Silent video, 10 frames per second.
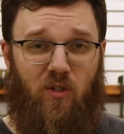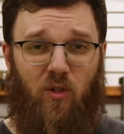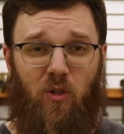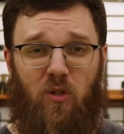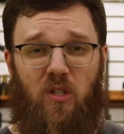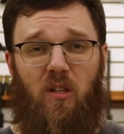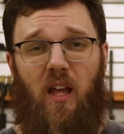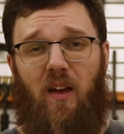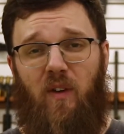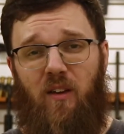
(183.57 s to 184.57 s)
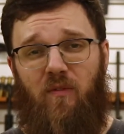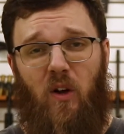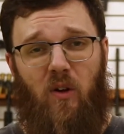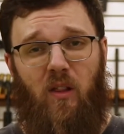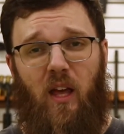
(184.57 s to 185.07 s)
So you still have a
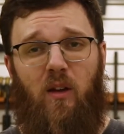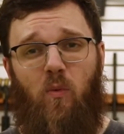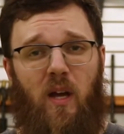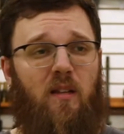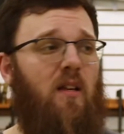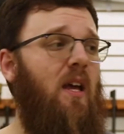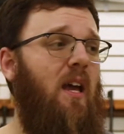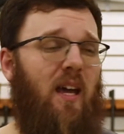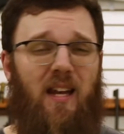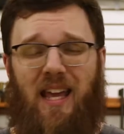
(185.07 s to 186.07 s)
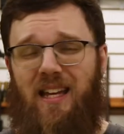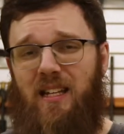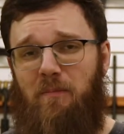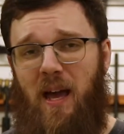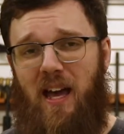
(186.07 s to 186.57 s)
very lightweight and
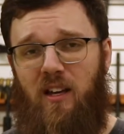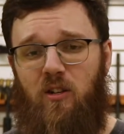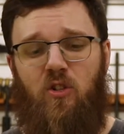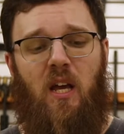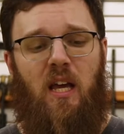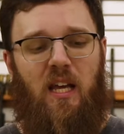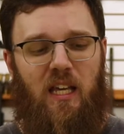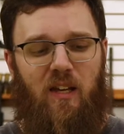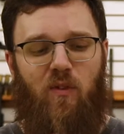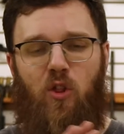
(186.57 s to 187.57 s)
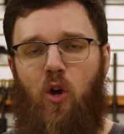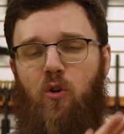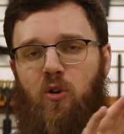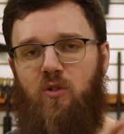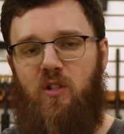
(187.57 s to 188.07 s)
handy package, even though
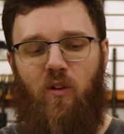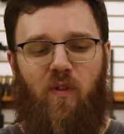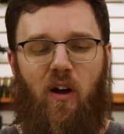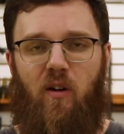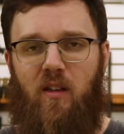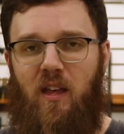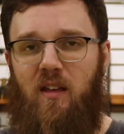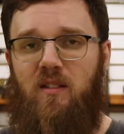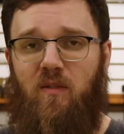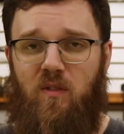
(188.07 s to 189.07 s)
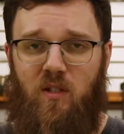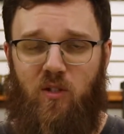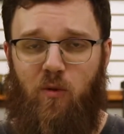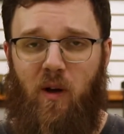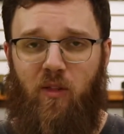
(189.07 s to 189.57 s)
you're still firing that
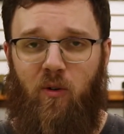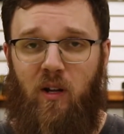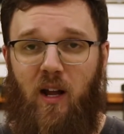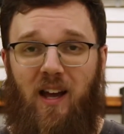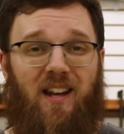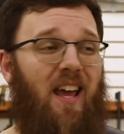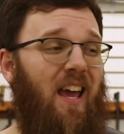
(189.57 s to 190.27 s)
7.62x39.